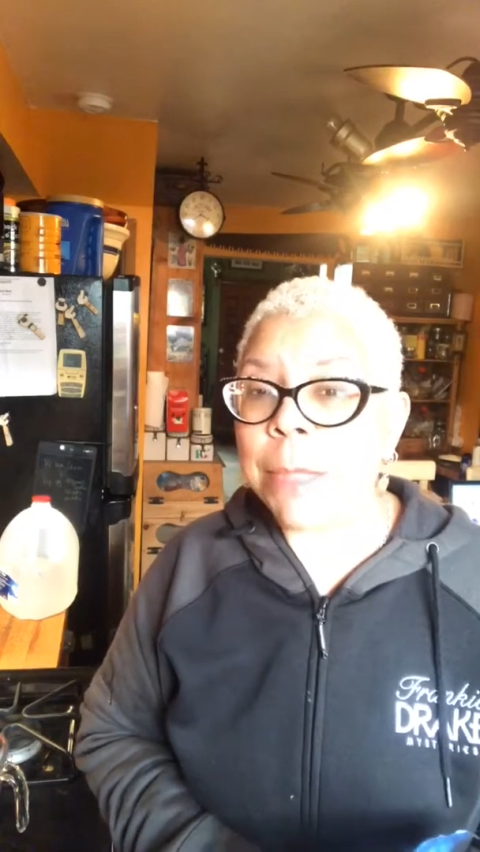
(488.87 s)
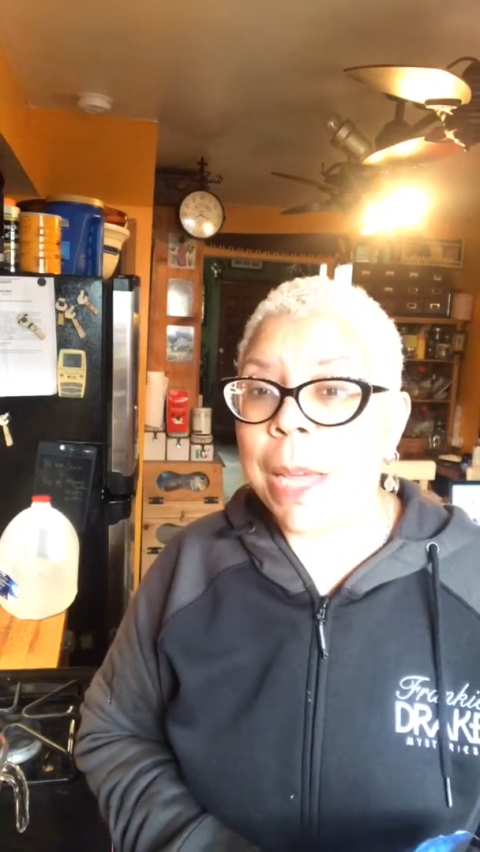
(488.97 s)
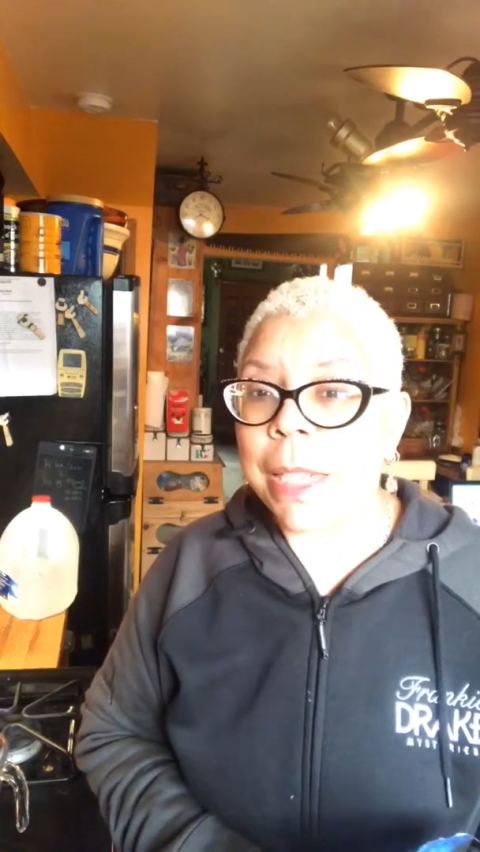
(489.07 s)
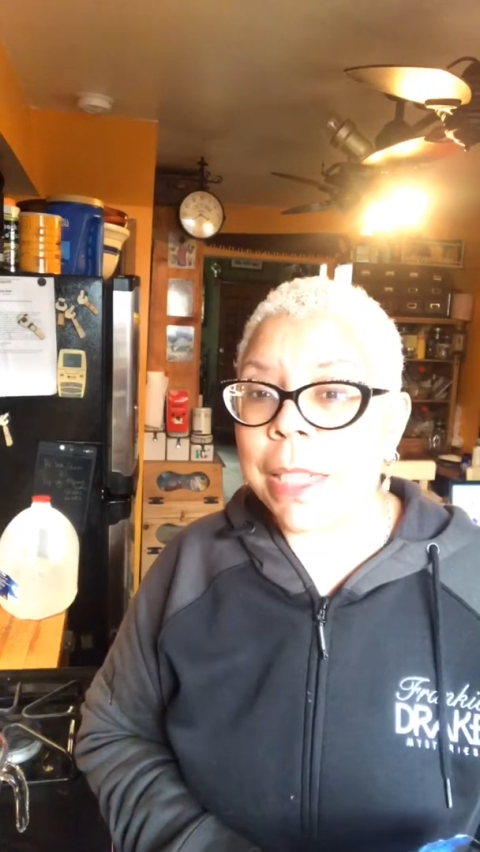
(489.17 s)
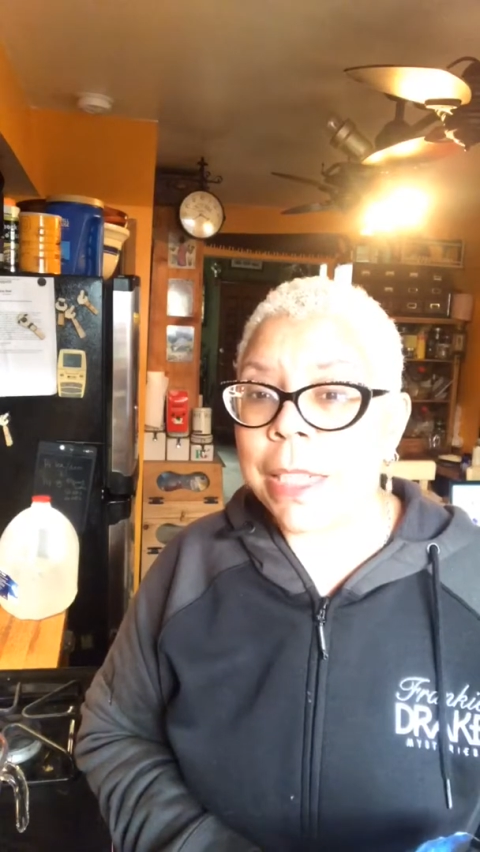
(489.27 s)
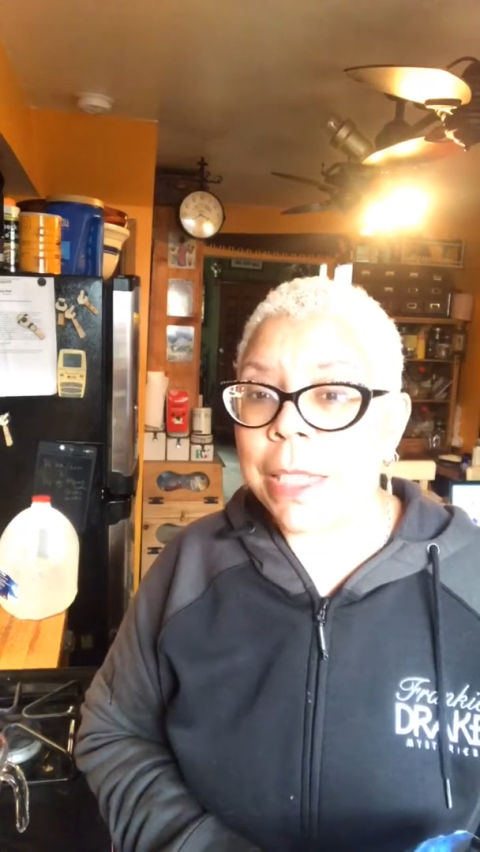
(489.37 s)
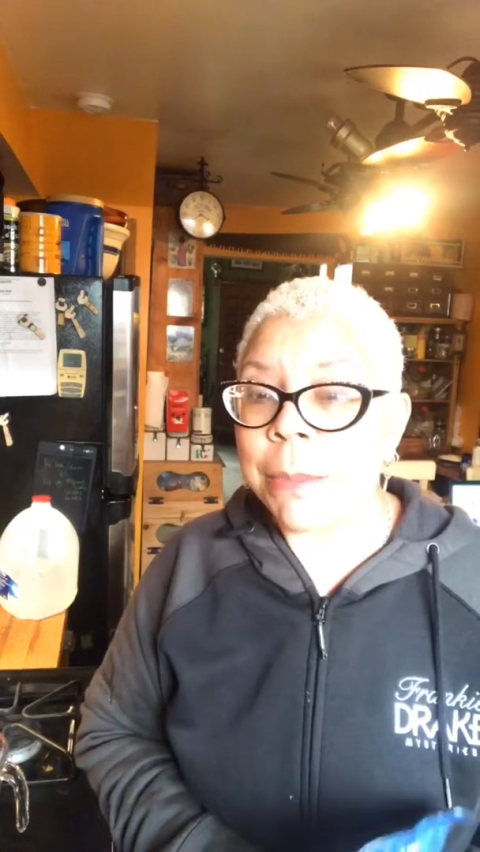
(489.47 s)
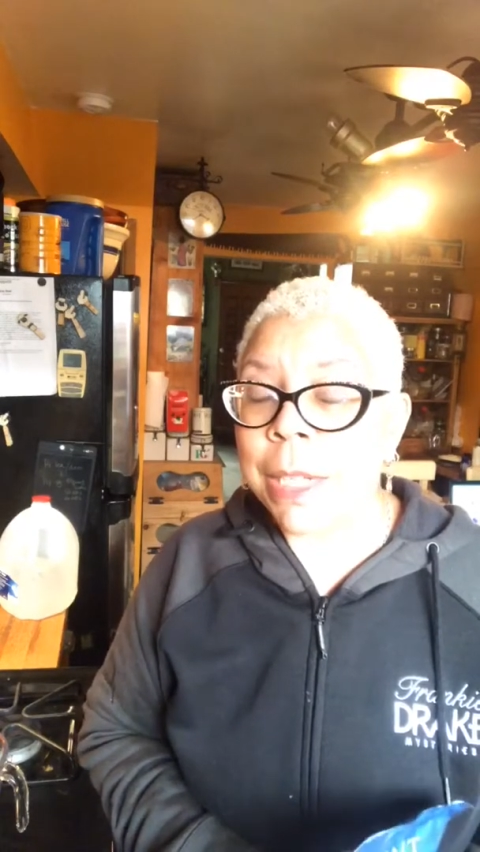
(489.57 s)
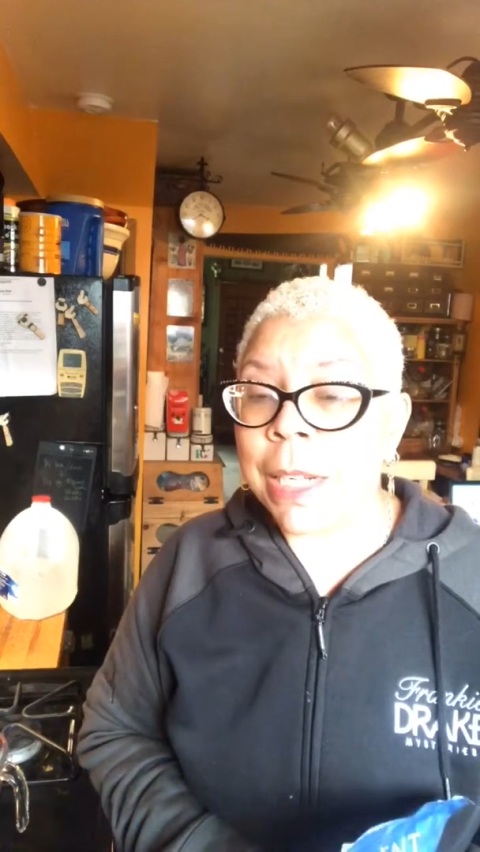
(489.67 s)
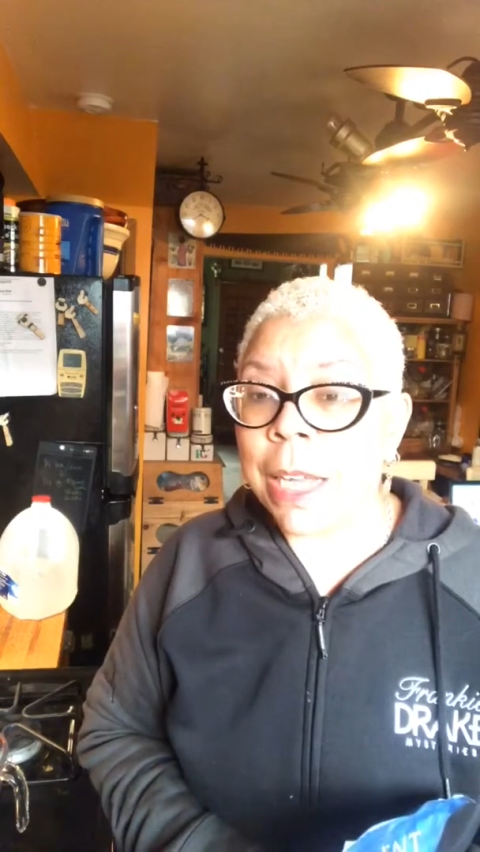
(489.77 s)

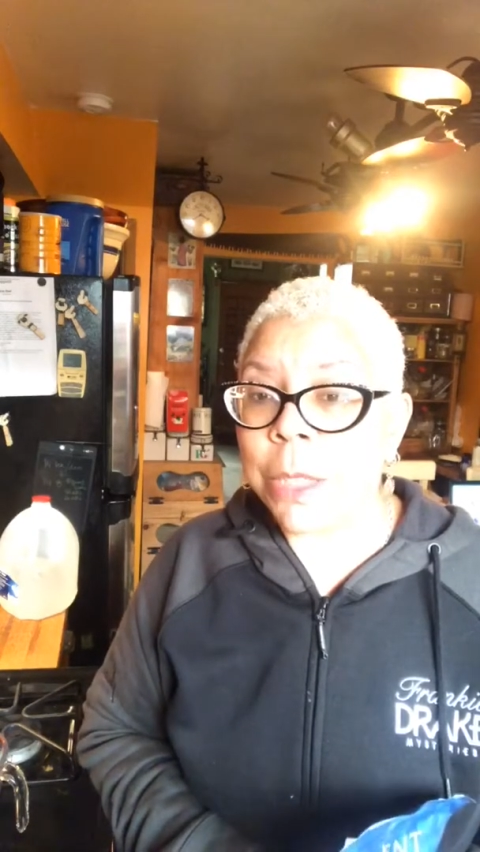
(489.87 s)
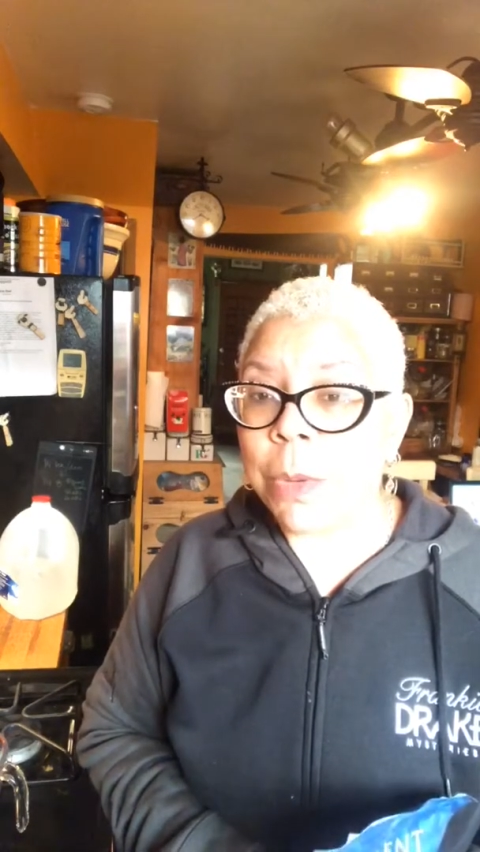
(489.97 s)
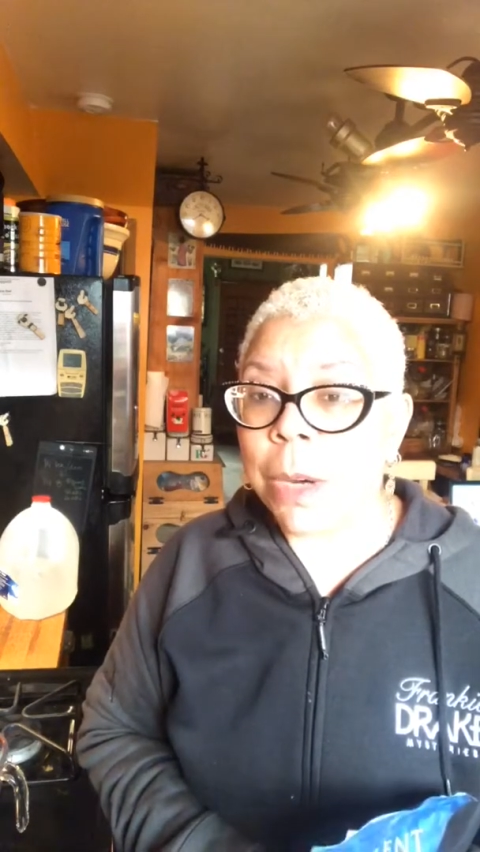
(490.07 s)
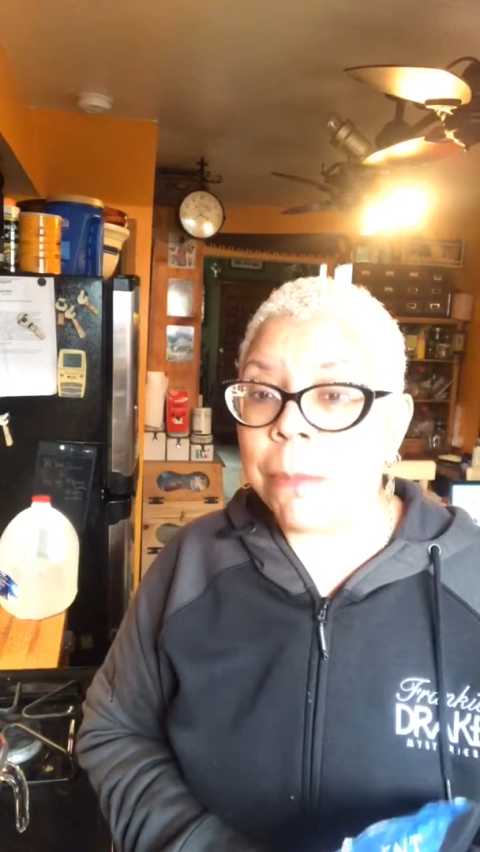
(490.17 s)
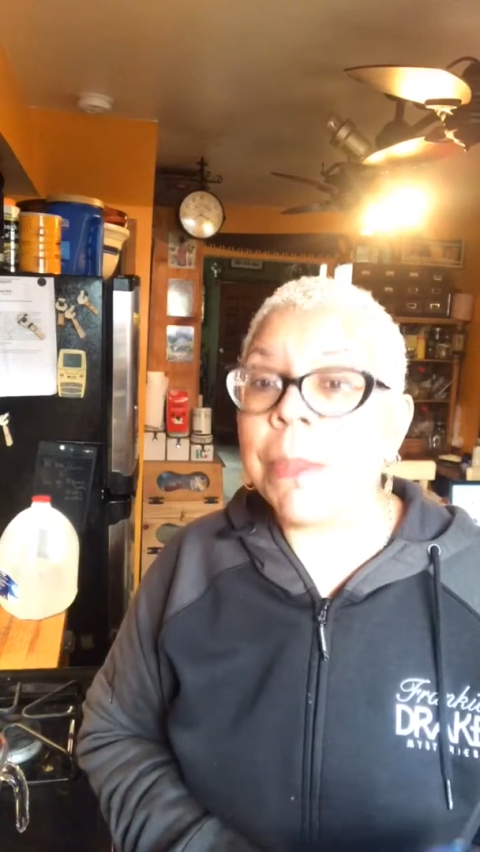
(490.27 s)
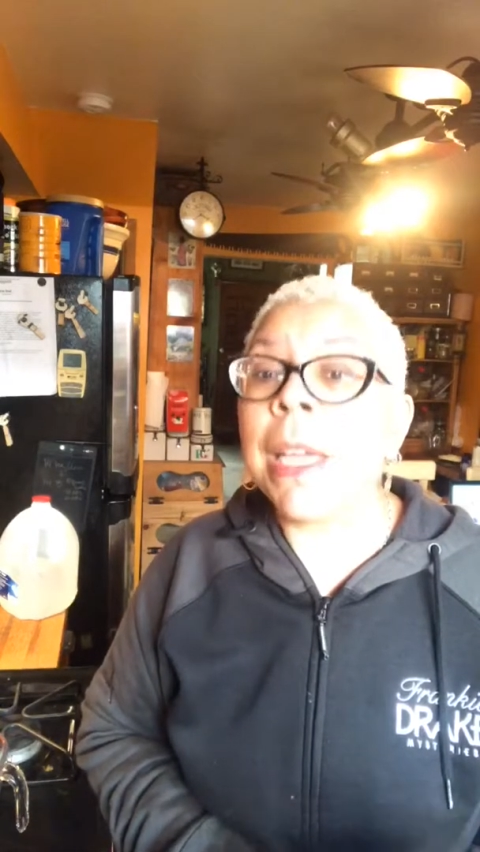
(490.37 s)
magnesium in it as well.